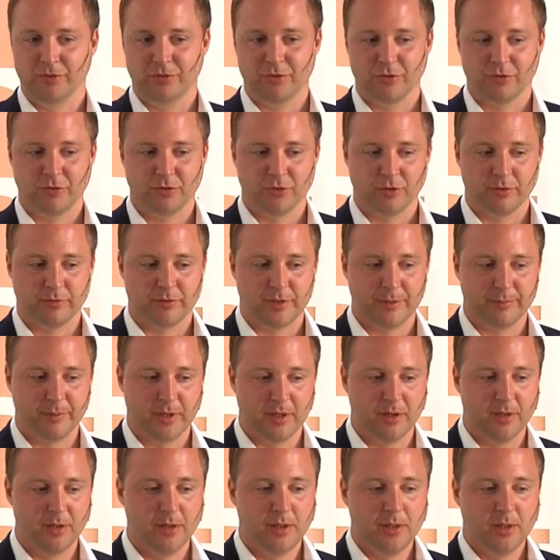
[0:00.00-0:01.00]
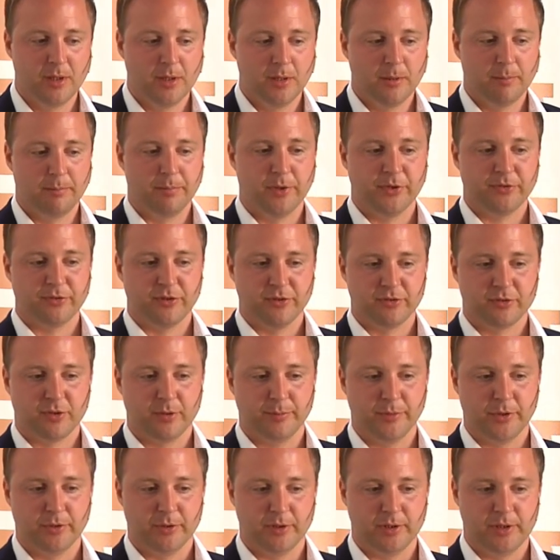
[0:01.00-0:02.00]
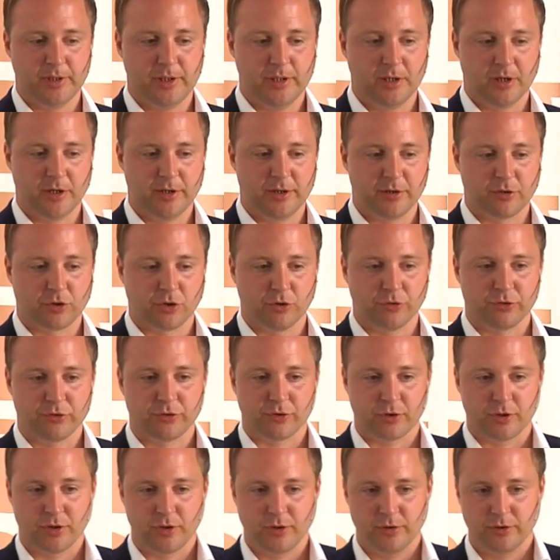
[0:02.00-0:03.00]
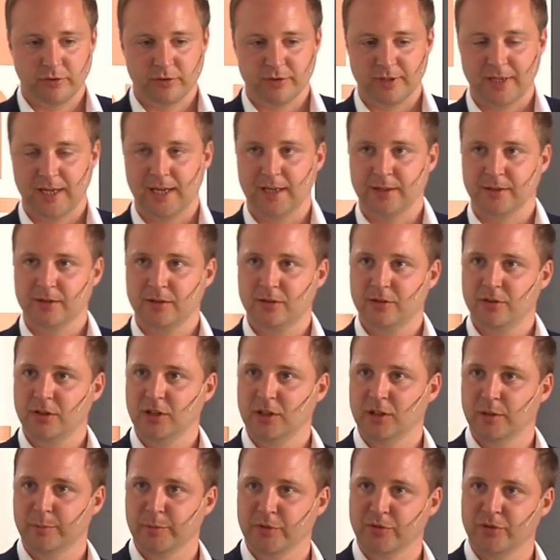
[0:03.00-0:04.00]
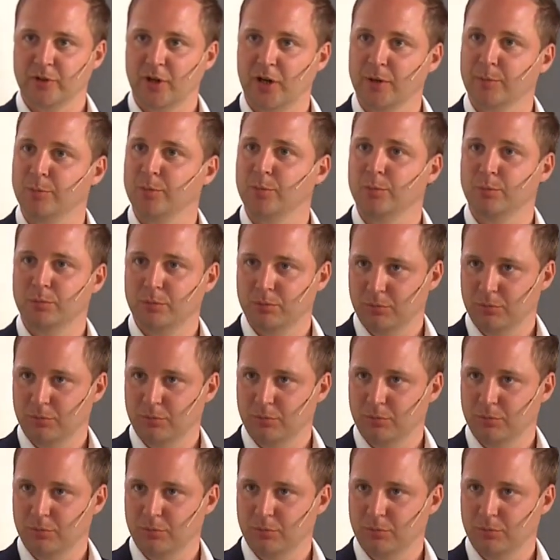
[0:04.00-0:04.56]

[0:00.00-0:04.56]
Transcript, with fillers: So, sort of from the business community, are there concerns that TTIP is not